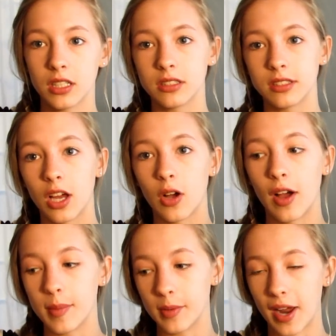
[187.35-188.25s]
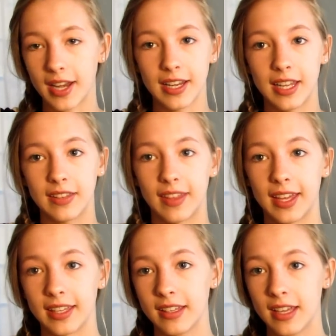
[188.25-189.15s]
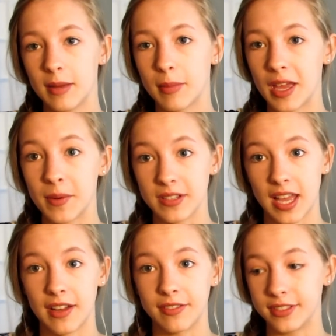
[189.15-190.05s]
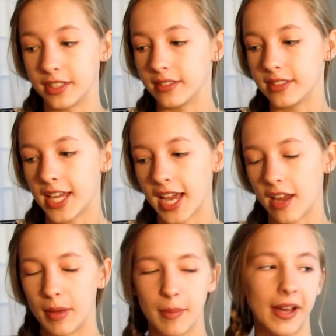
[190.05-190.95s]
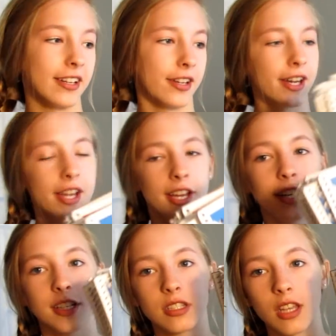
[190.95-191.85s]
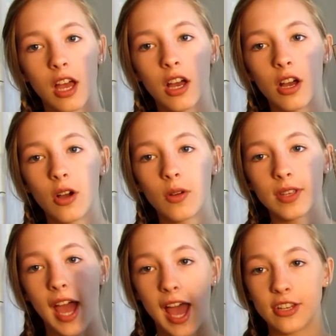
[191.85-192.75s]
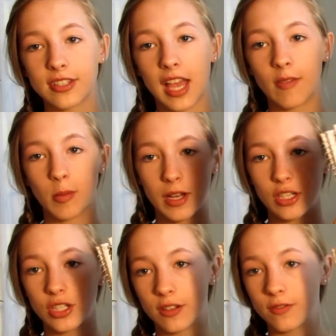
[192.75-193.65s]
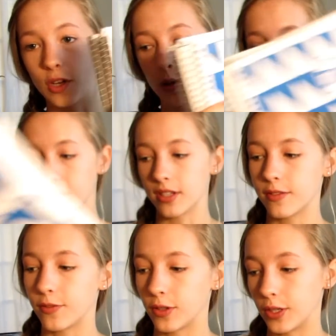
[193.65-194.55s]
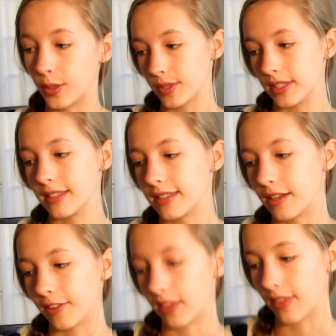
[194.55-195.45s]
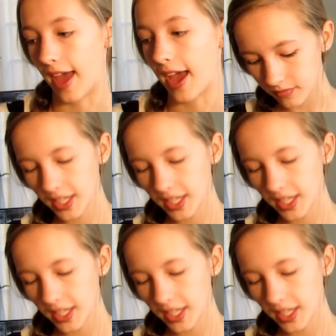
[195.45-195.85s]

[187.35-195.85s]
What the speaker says: So I've been writing in like papers I have to take out of my binder. So yeah, I just have a bunch of notebooks for notes and stuff like that.